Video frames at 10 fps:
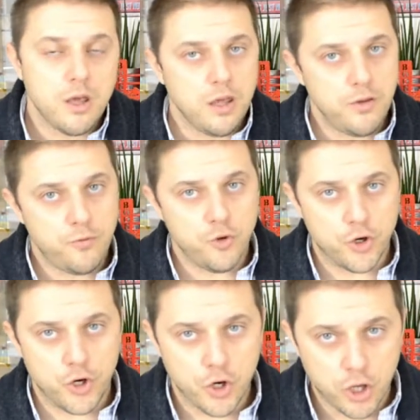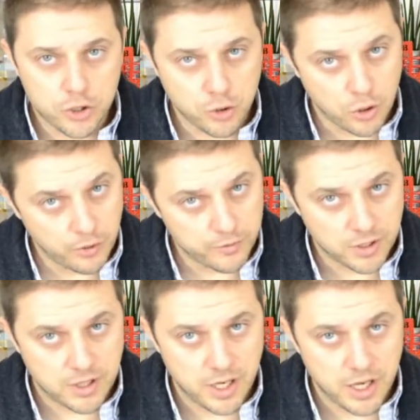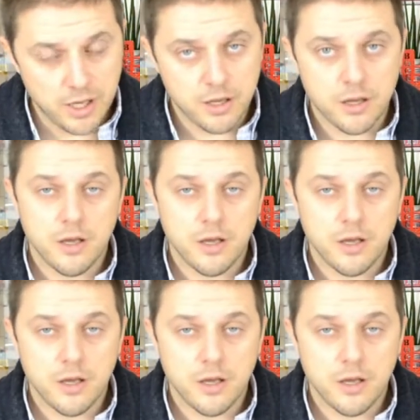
If you're not all of the three,